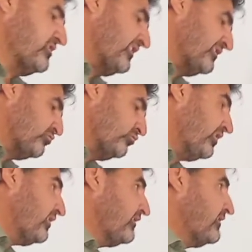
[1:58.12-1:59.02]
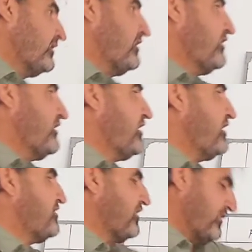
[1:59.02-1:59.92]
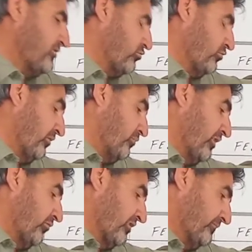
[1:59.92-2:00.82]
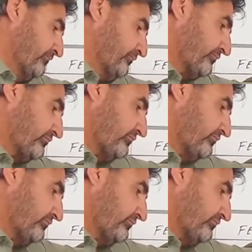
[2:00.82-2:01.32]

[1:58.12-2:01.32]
raised to the power.